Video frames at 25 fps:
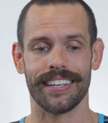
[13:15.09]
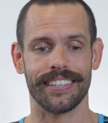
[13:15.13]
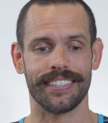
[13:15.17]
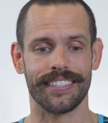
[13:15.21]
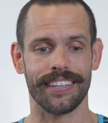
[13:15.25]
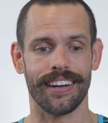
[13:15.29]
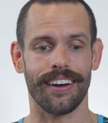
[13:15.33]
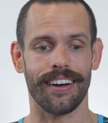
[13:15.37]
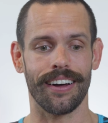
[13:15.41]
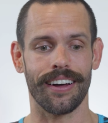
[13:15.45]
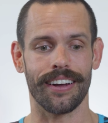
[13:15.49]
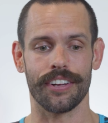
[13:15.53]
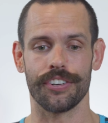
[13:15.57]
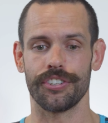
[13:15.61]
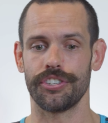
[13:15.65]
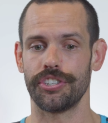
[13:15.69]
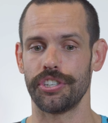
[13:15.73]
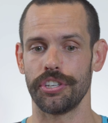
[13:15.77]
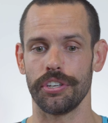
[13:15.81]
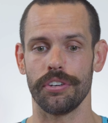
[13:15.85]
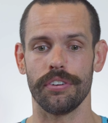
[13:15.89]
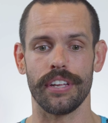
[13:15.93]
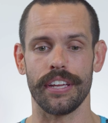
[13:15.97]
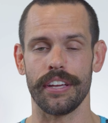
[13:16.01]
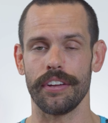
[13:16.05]
Doug,
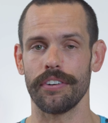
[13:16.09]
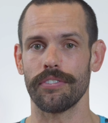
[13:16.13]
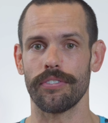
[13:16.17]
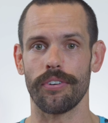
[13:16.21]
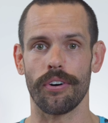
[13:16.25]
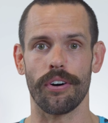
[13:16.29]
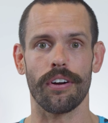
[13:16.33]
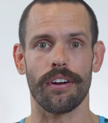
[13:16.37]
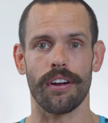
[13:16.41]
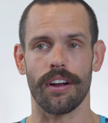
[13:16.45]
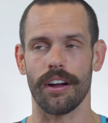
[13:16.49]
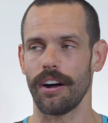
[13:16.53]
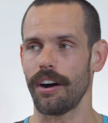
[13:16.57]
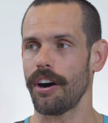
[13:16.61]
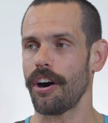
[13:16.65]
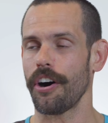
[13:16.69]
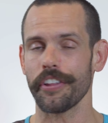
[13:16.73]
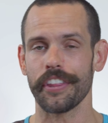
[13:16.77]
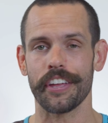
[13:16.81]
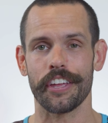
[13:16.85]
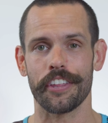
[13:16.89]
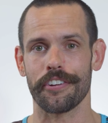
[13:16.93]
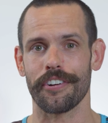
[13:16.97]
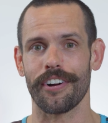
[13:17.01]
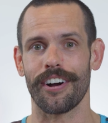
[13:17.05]
Judy, Laura, all
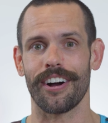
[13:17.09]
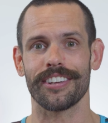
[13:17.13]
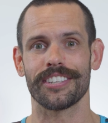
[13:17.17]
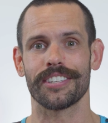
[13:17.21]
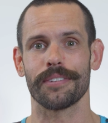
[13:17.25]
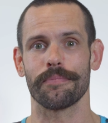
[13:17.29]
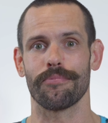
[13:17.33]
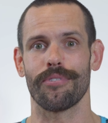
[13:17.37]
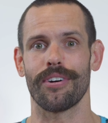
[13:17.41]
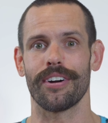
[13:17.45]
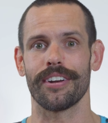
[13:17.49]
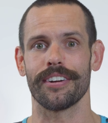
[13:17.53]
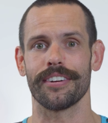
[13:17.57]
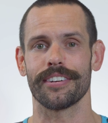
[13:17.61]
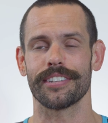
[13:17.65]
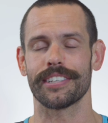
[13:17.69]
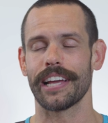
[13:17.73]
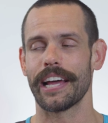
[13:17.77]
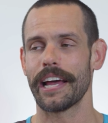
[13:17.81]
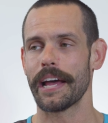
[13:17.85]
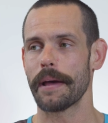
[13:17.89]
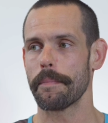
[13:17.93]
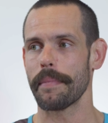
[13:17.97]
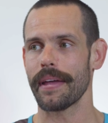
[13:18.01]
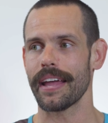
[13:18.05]
the other awesome runners.
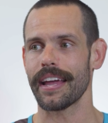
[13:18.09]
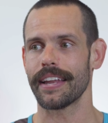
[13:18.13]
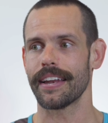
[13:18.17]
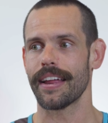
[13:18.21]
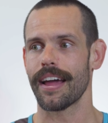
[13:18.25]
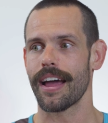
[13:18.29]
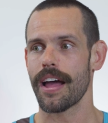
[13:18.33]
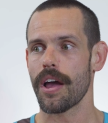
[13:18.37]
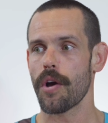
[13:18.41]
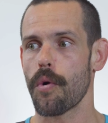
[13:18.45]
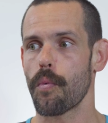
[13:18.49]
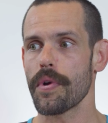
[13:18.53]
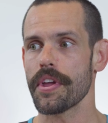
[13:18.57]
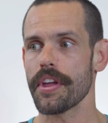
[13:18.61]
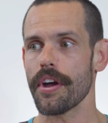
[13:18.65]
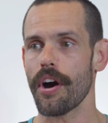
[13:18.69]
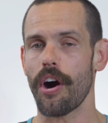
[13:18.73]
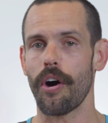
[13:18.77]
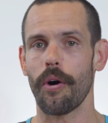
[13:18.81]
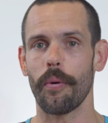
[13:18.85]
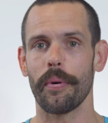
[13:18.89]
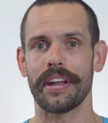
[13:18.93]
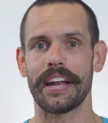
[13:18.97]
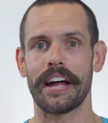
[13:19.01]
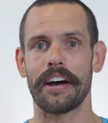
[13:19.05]
Man, we
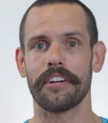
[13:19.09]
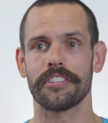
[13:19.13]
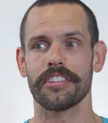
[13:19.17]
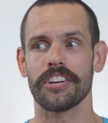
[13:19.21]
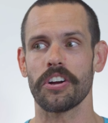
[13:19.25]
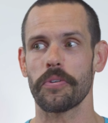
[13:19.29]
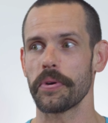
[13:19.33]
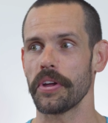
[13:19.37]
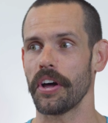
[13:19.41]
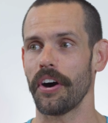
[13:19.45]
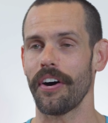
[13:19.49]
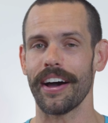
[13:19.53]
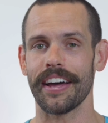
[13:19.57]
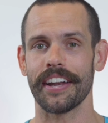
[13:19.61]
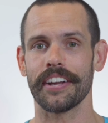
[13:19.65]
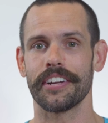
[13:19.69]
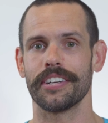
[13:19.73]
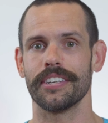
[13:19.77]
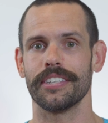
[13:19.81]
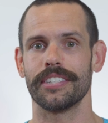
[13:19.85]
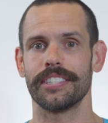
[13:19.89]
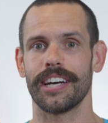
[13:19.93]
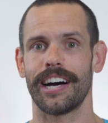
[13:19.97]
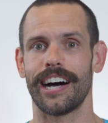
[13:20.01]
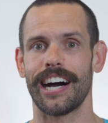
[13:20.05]
all went out there, we all had a
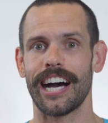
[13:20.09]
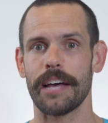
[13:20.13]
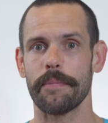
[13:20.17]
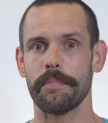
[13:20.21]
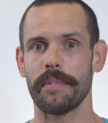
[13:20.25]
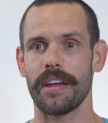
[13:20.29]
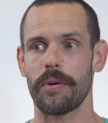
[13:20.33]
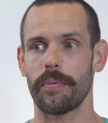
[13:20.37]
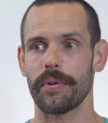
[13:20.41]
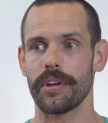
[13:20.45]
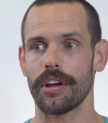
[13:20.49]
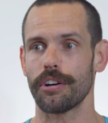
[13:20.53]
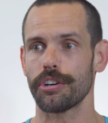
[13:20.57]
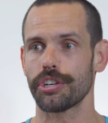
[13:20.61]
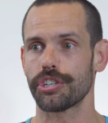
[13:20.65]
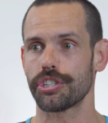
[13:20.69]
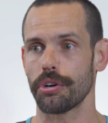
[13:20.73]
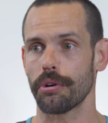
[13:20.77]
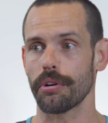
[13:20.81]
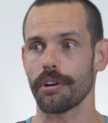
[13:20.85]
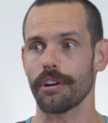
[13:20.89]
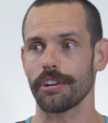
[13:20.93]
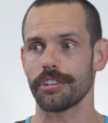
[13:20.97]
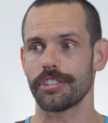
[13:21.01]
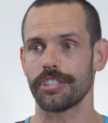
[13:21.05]
good time, and we all
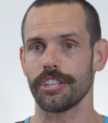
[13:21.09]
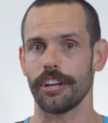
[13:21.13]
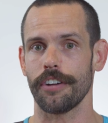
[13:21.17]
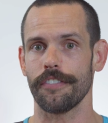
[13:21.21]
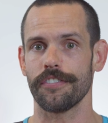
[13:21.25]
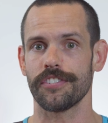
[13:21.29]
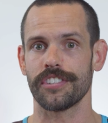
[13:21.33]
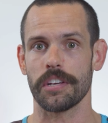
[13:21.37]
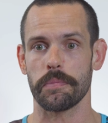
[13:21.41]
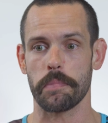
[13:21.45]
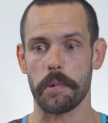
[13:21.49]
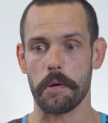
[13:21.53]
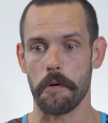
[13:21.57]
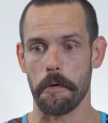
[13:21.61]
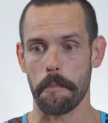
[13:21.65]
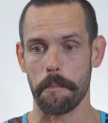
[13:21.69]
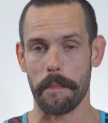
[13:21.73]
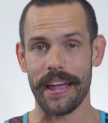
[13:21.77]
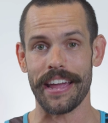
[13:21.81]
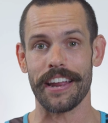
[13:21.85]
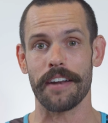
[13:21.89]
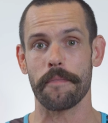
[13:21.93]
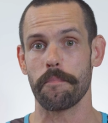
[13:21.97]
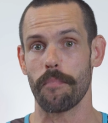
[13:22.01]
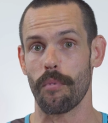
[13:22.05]
showed ourselves that we were
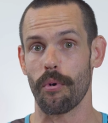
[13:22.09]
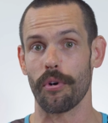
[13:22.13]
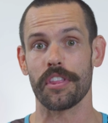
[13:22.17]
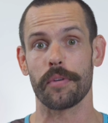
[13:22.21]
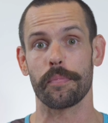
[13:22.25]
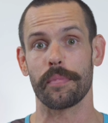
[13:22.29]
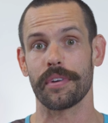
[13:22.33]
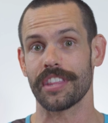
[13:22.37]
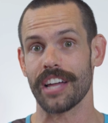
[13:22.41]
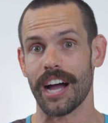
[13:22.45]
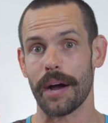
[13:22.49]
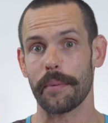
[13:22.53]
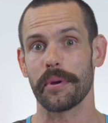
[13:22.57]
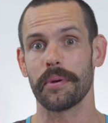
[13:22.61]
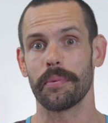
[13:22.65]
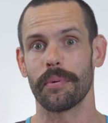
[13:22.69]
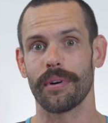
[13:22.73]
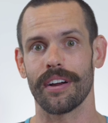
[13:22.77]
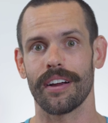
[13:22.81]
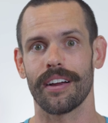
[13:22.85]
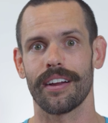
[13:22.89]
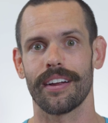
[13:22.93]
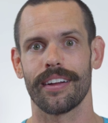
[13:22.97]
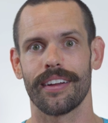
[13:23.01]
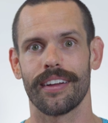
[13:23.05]
made of more than we thought we
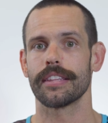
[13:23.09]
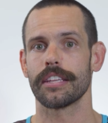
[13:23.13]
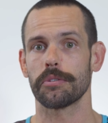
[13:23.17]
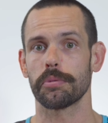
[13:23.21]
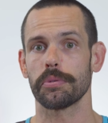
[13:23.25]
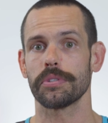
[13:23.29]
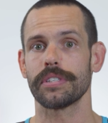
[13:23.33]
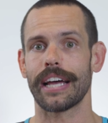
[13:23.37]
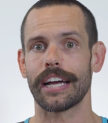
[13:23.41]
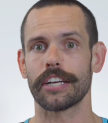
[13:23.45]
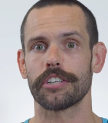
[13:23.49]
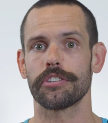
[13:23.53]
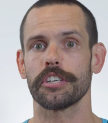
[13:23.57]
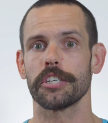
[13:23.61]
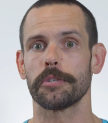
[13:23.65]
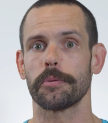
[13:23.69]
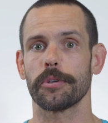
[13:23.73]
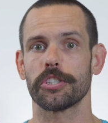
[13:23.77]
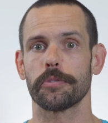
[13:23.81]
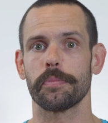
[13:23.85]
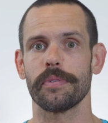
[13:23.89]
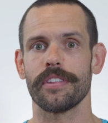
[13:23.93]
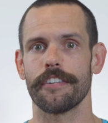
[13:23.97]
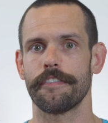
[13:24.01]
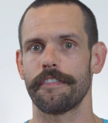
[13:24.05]
were. This was actually
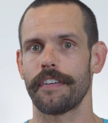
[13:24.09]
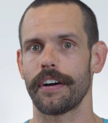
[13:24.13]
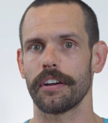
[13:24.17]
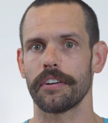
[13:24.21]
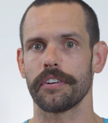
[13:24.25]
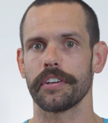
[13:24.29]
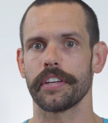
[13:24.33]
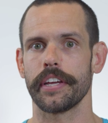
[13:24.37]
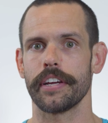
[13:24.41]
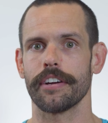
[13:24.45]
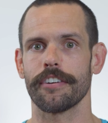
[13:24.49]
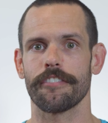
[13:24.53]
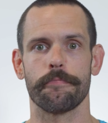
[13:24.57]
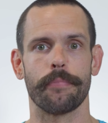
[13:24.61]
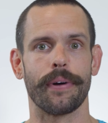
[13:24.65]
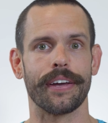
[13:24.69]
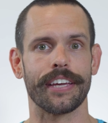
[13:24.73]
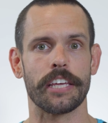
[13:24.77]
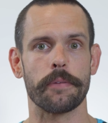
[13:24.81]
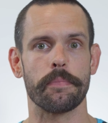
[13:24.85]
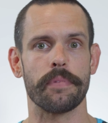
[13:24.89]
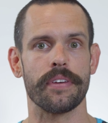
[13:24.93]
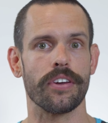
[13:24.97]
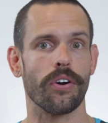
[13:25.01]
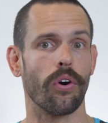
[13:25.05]
supposed to be the final year of
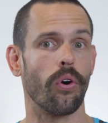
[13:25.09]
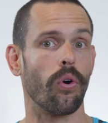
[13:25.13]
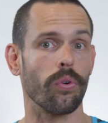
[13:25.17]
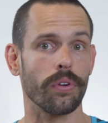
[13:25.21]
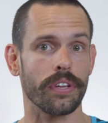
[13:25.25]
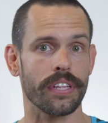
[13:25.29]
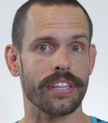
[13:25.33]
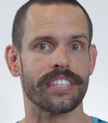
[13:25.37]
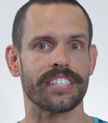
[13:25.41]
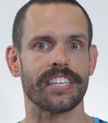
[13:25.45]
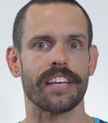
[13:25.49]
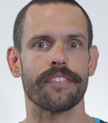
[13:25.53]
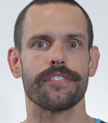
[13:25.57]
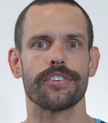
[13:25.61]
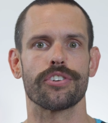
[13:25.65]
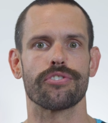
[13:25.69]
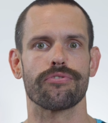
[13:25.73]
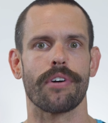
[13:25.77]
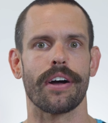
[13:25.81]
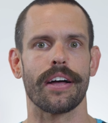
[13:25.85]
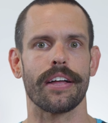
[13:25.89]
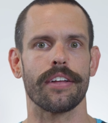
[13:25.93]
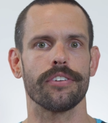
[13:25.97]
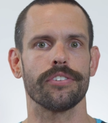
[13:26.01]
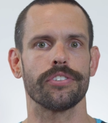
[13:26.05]
Mikey B holding the 7
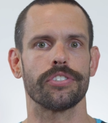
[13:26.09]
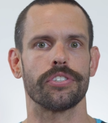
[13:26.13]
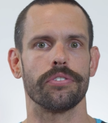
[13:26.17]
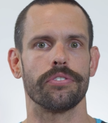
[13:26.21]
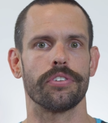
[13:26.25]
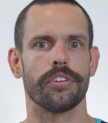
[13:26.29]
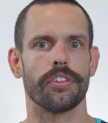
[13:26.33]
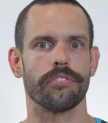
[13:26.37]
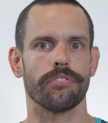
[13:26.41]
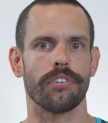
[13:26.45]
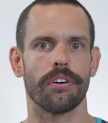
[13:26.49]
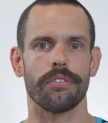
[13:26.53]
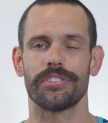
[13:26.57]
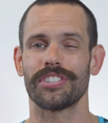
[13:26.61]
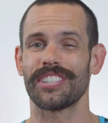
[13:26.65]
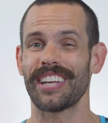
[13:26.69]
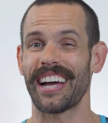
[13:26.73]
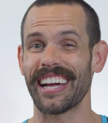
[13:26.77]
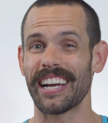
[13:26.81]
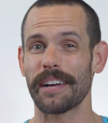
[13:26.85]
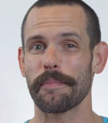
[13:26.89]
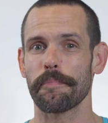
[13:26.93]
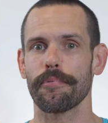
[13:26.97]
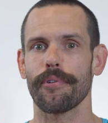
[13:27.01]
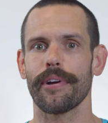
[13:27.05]
trials due to the low
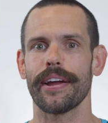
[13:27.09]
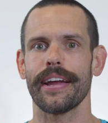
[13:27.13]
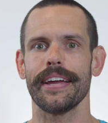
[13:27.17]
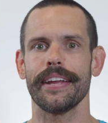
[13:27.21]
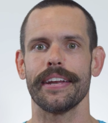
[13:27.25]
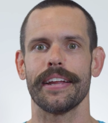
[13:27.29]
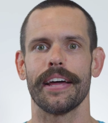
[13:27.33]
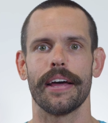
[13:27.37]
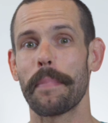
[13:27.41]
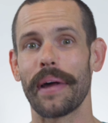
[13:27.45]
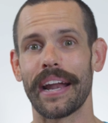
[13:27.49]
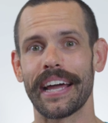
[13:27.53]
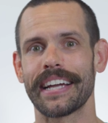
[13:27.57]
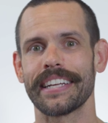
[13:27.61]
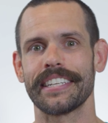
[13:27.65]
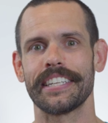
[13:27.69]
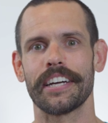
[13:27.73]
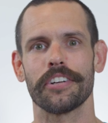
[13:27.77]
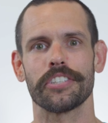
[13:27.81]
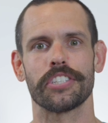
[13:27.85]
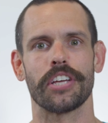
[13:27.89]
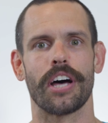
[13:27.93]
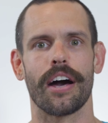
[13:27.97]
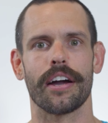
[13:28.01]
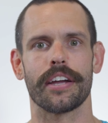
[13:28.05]
sign-up rate, but I could
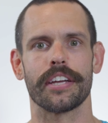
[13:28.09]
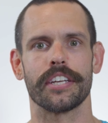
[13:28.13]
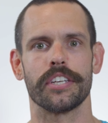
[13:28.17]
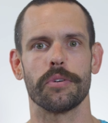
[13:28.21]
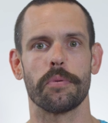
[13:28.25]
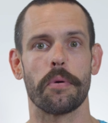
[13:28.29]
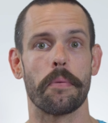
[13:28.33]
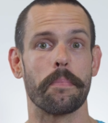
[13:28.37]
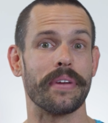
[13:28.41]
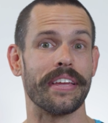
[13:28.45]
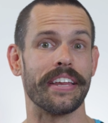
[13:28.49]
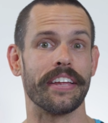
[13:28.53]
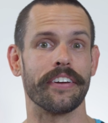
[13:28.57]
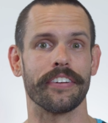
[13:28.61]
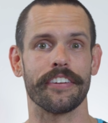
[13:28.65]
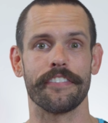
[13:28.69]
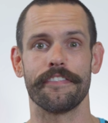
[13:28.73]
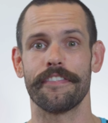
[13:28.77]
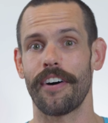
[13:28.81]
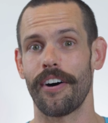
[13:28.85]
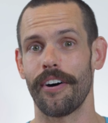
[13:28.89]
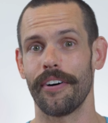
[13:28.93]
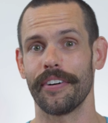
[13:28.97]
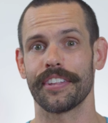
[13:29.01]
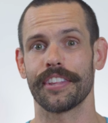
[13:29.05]
tell talking to him immediately
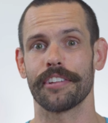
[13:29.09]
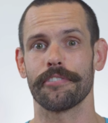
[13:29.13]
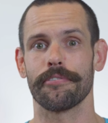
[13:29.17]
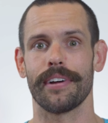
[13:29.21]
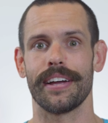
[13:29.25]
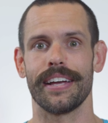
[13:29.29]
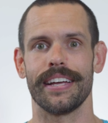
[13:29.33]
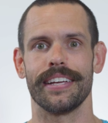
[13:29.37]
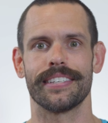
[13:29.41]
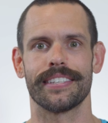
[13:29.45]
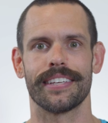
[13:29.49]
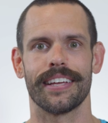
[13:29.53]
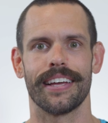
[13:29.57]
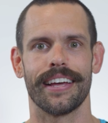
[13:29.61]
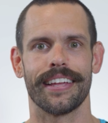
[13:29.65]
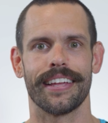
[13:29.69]
following the race